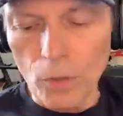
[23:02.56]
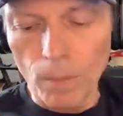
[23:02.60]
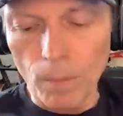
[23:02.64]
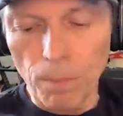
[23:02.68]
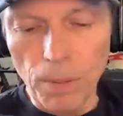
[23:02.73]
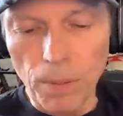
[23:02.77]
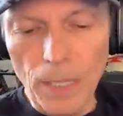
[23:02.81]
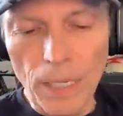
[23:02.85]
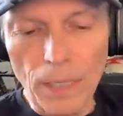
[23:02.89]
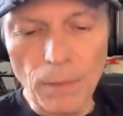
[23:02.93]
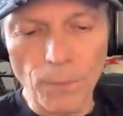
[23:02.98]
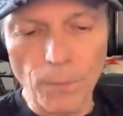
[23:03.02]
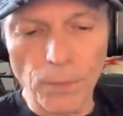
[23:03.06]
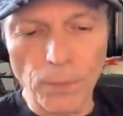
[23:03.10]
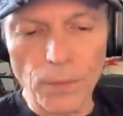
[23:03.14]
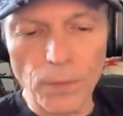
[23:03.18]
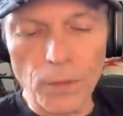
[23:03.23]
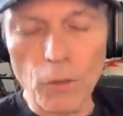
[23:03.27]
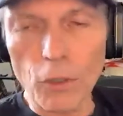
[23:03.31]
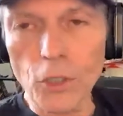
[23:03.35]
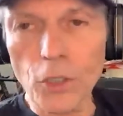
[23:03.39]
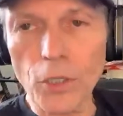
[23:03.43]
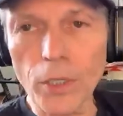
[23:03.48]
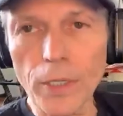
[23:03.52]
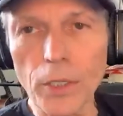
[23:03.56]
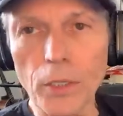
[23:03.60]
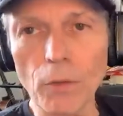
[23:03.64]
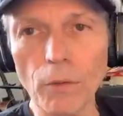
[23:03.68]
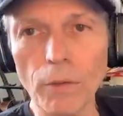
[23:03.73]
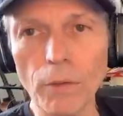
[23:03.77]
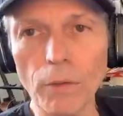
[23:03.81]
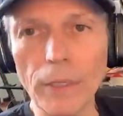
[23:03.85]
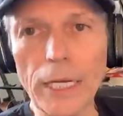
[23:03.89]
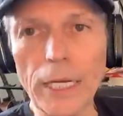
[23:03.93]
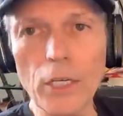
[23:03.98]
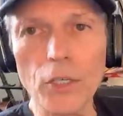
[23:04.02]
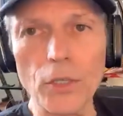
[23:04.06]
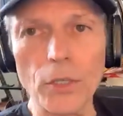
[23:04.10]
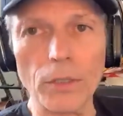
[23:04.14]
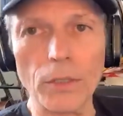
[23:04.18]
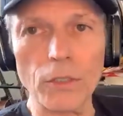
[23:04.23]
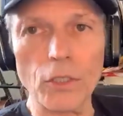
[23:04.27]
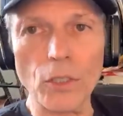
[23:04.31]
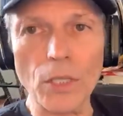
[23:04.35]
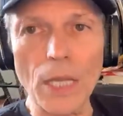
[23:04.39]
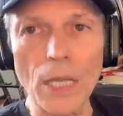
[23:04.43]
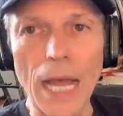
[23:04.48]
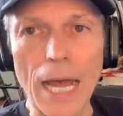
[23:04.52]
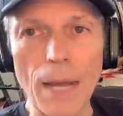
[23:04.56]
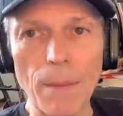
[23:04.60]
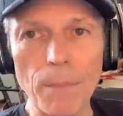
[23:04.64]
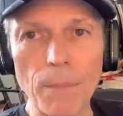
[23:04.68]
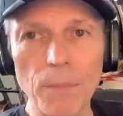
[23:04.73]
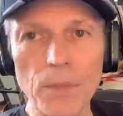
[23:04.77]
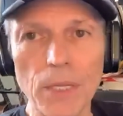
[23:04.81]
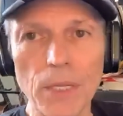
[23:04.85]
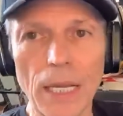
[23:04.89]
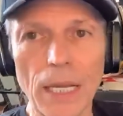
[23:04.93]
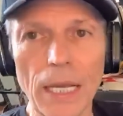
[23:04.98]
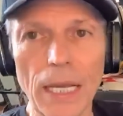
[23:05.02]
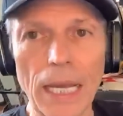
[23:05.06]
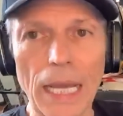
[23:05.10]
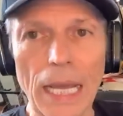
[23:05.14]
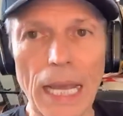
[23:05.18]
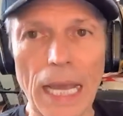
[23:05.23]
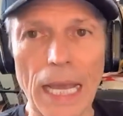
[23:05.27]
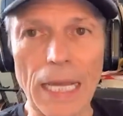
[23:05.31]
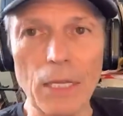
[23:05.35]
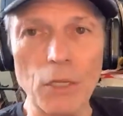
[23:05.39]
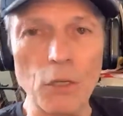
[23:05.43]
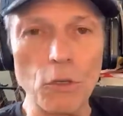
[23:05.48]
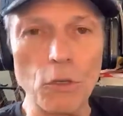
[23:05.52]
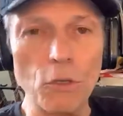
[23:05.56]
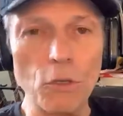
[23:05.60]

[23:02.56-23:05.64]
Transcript: blood, your circulation stops, and you